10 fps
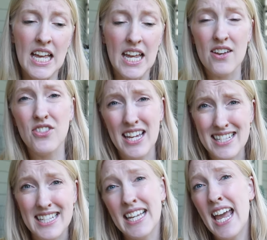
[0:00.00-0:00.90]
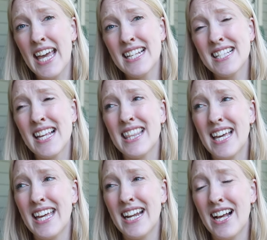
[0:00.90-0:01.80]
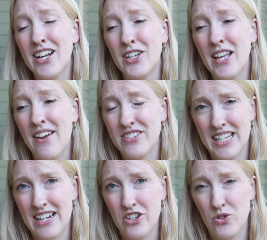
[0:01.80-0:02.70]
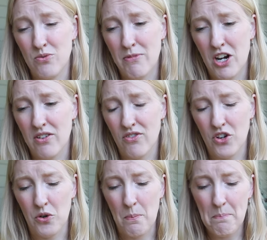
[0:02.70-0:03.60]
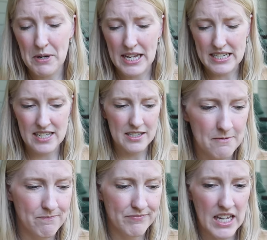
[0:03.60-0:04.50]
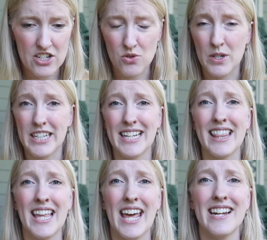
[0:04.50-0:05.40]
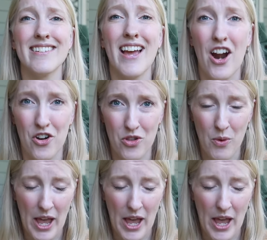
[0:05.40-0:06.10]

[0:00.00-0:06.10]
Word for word: If that's the case, then I'll have to get a new microphone, but I just want to get that out of the